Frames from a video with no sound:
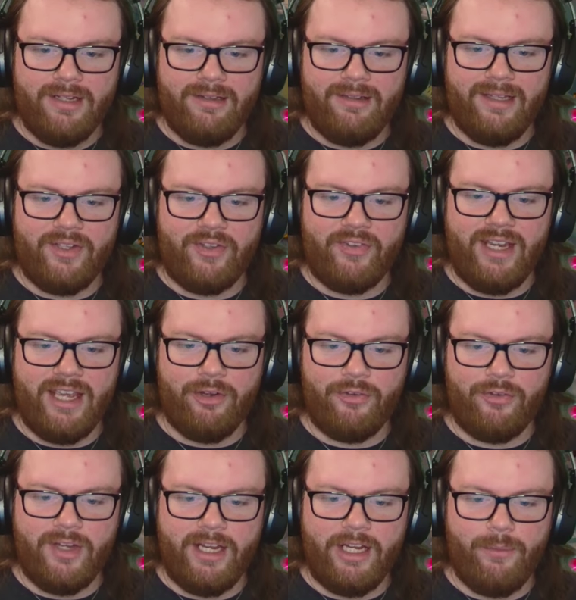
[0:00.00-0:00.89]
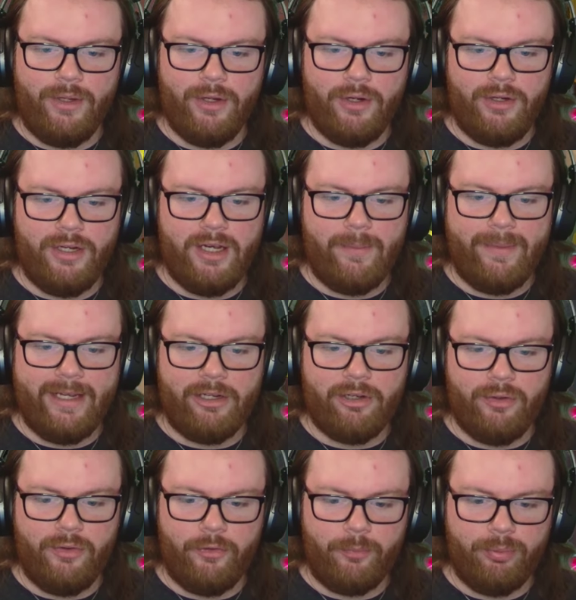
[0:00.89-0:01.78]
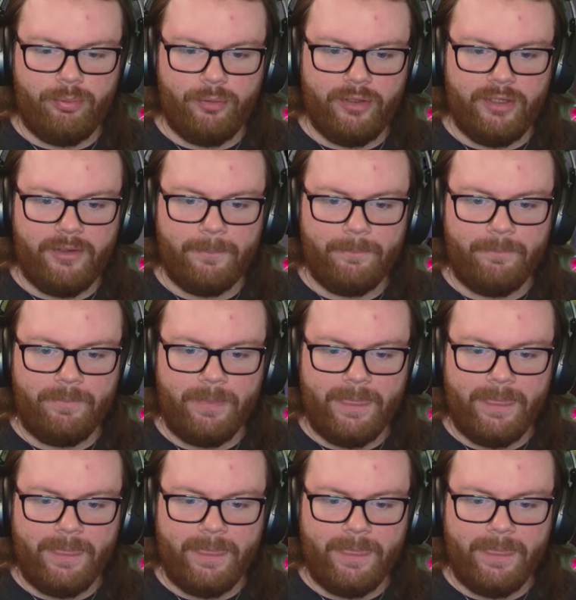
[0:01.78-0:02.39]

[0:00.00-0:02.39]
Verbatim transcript: Let's see how tanky we are now back on this point.